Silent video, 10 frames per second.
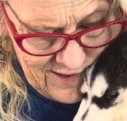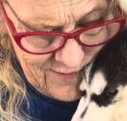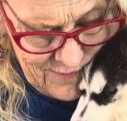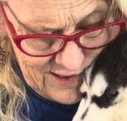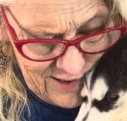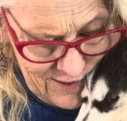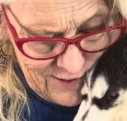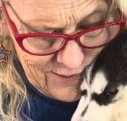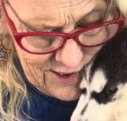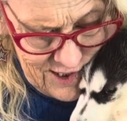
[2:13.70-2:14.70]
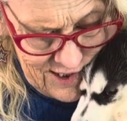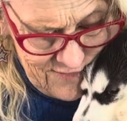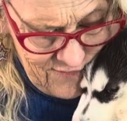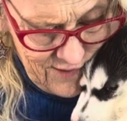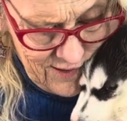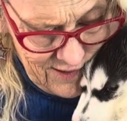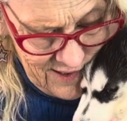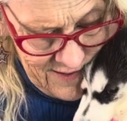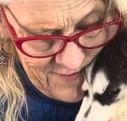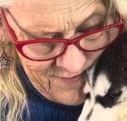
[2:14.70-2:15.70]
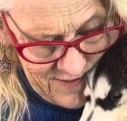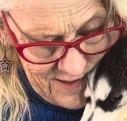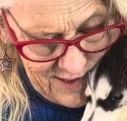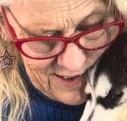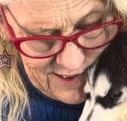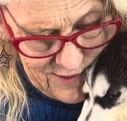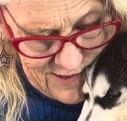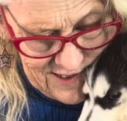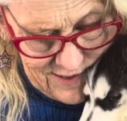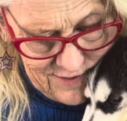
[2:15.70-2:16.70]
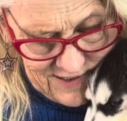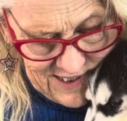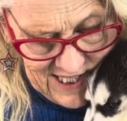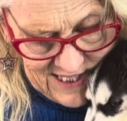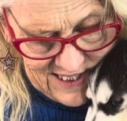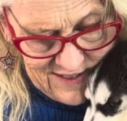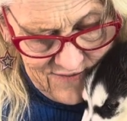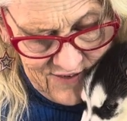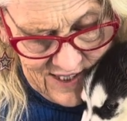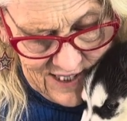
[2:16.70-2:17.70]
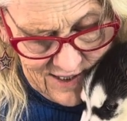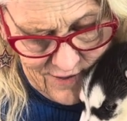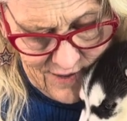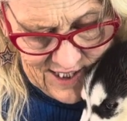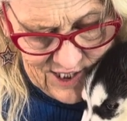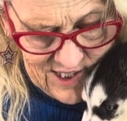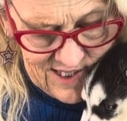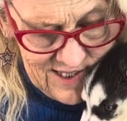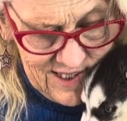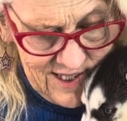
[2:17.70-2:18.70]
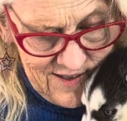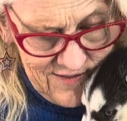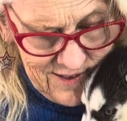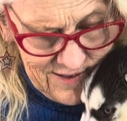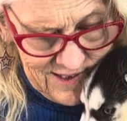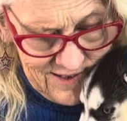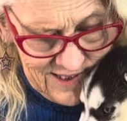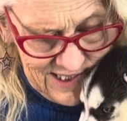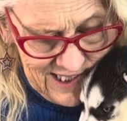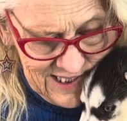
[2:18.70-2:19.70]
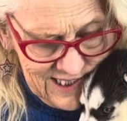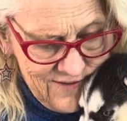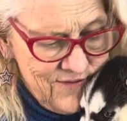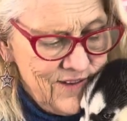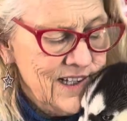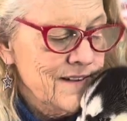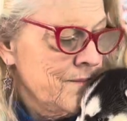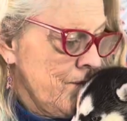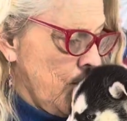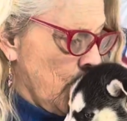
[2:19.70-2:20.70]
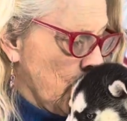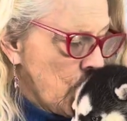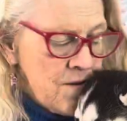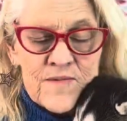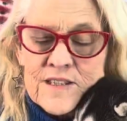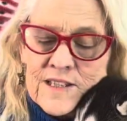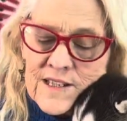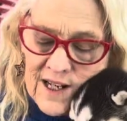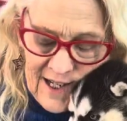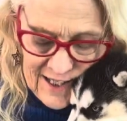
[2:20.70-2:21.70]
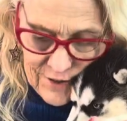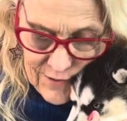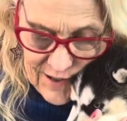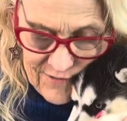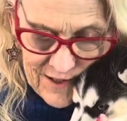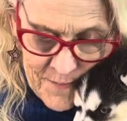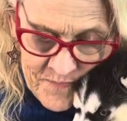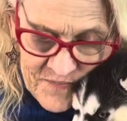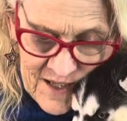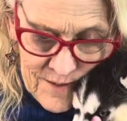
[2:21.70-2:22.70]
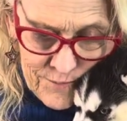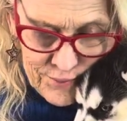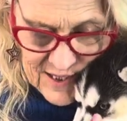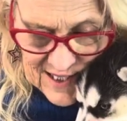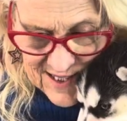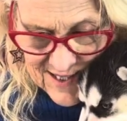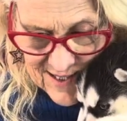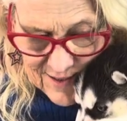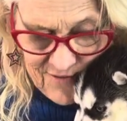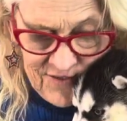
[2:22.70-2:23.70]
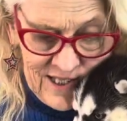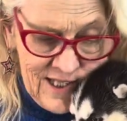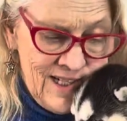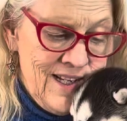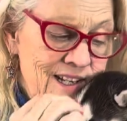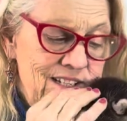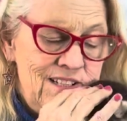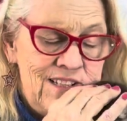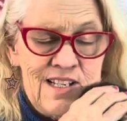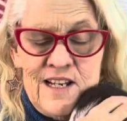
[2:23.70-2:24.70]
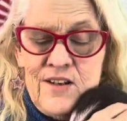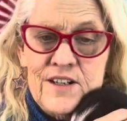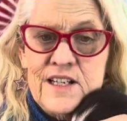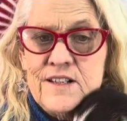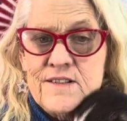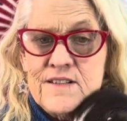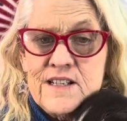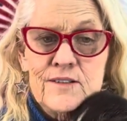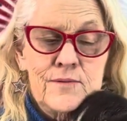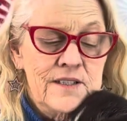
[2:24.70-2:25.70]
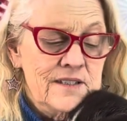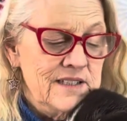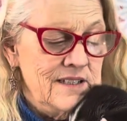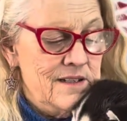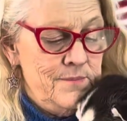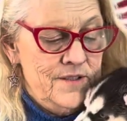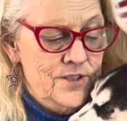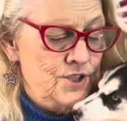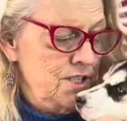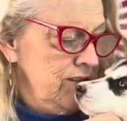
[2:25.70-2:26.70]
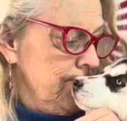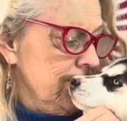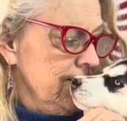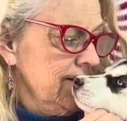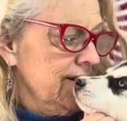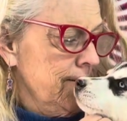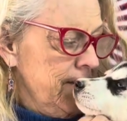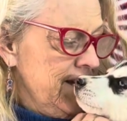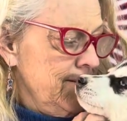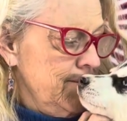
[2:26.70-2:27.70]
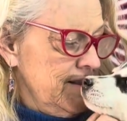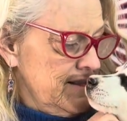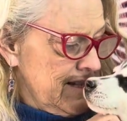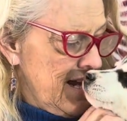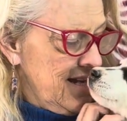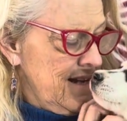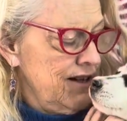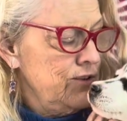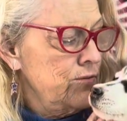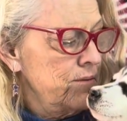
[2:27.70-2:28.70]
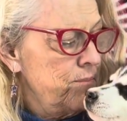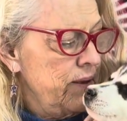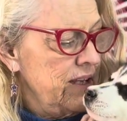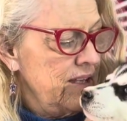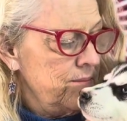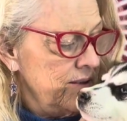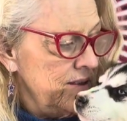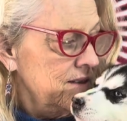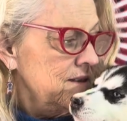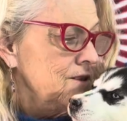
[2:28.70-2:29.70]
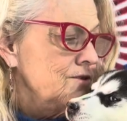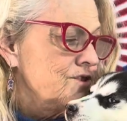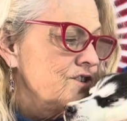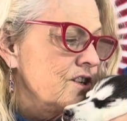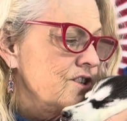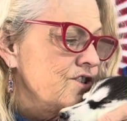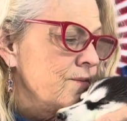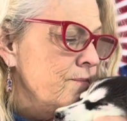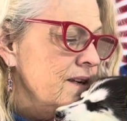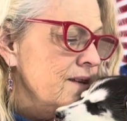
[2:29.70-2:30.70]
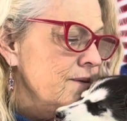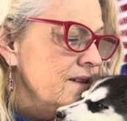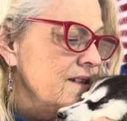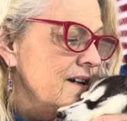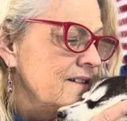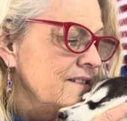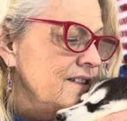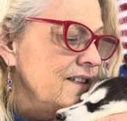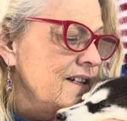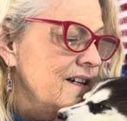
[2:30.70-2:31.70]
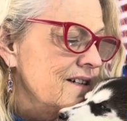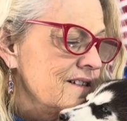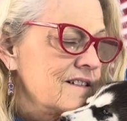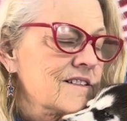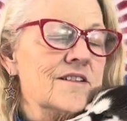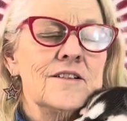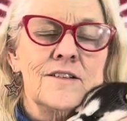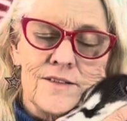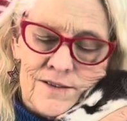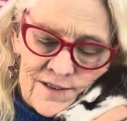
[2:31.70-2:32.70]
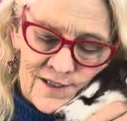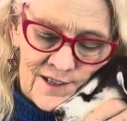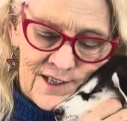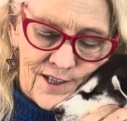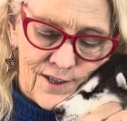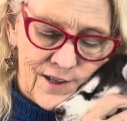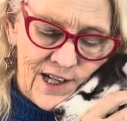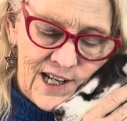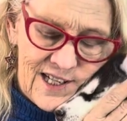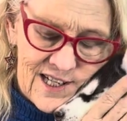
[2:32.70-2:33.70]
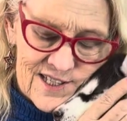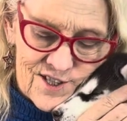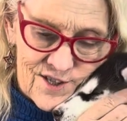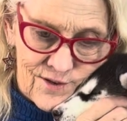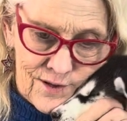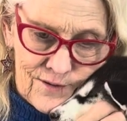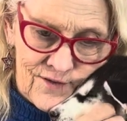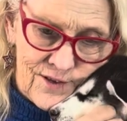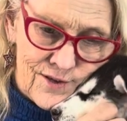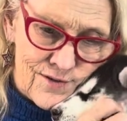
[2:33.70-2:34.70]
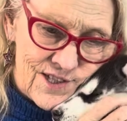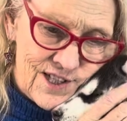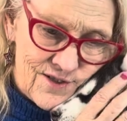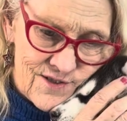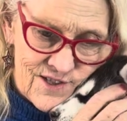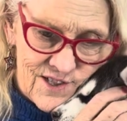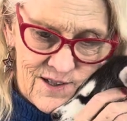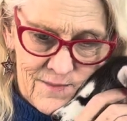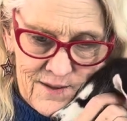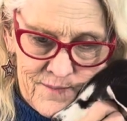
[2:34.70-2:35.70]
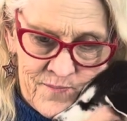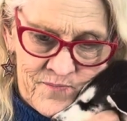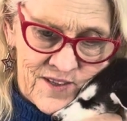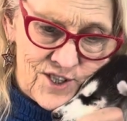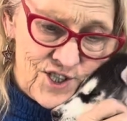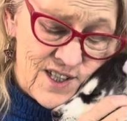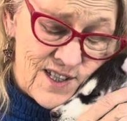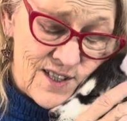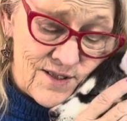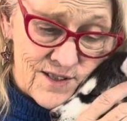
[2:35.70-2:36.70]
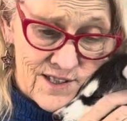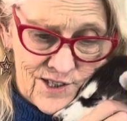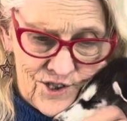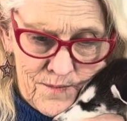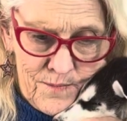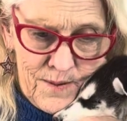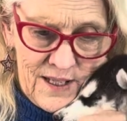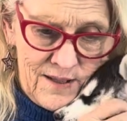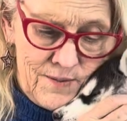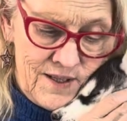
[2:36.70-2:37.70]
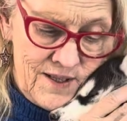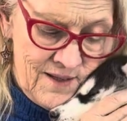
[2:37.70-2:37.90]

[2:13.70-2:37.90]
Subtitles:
With their gorgeous fur. Look at those little dainty feet. Oh, I just love her little dainty feet. Skye, you have the prettiest little feet. And you see how her ears aren't really up? She's really a baby. Hi. Skye, are you a baby? You're such a baby doll. Yes. Oh, her head has to grow for those ears to come up. She's still such a baby.